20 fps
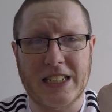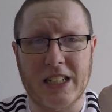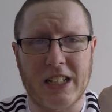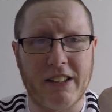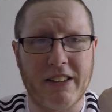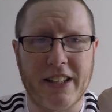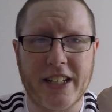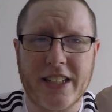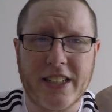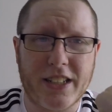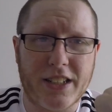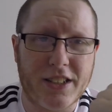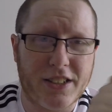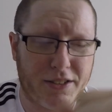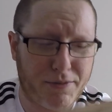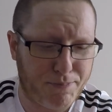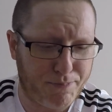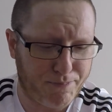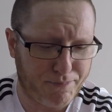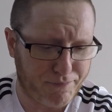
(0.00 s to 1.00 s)
like this because
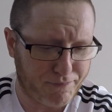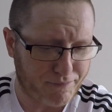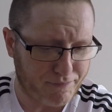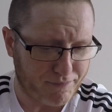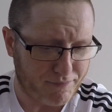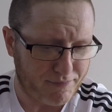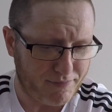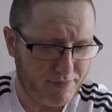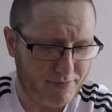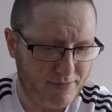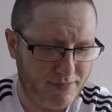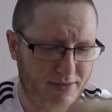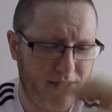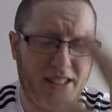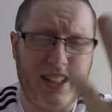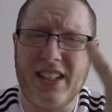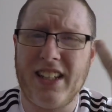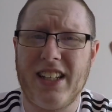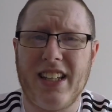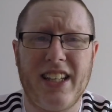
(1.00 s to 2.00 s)

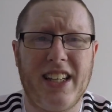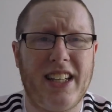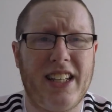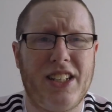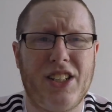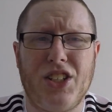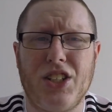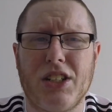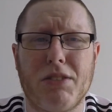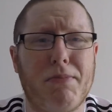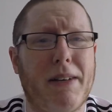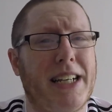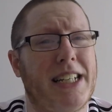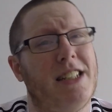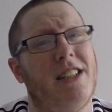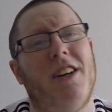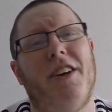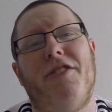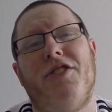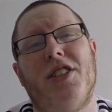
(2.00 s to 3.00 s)
it just makes
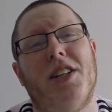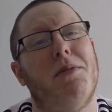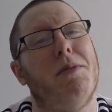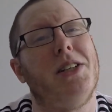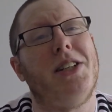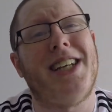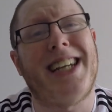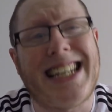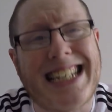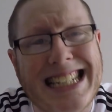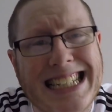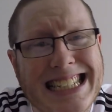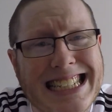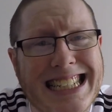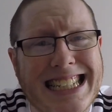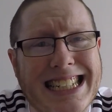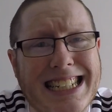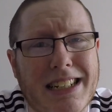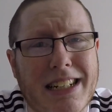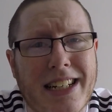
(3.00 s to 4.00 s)
life so much
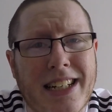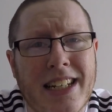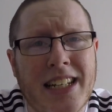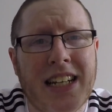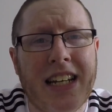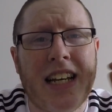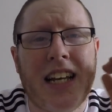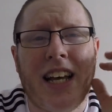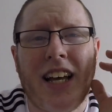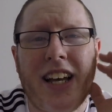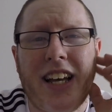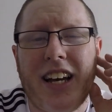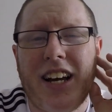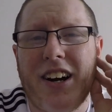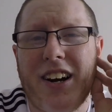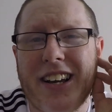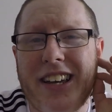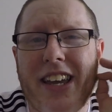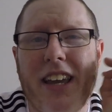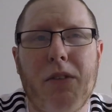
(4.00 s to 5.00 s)
easier.
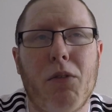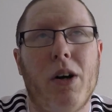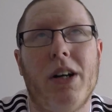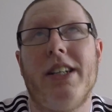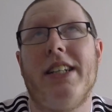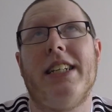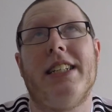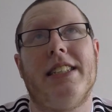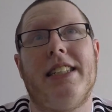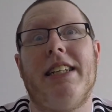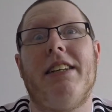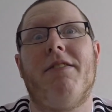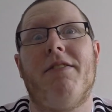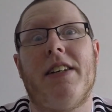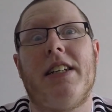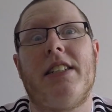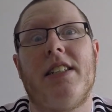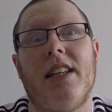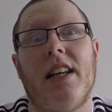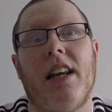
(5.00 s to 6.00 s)
I get why Disney
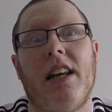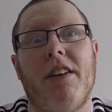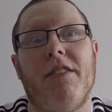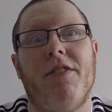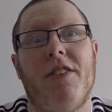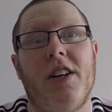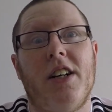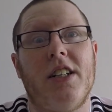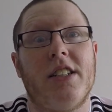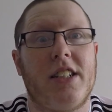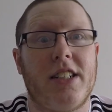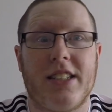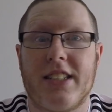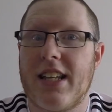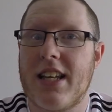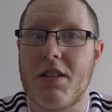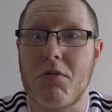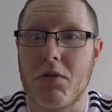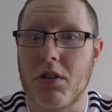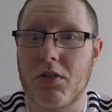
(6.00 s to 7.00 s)
invested in it first because
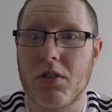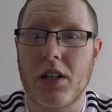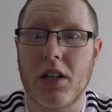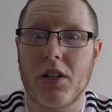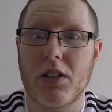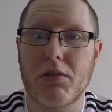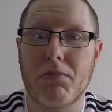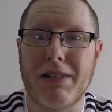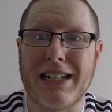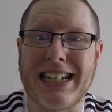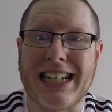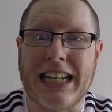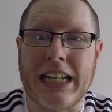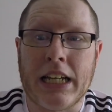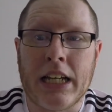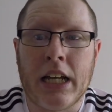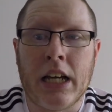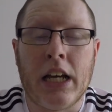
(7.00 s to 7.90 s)
they're the ones with loads of money.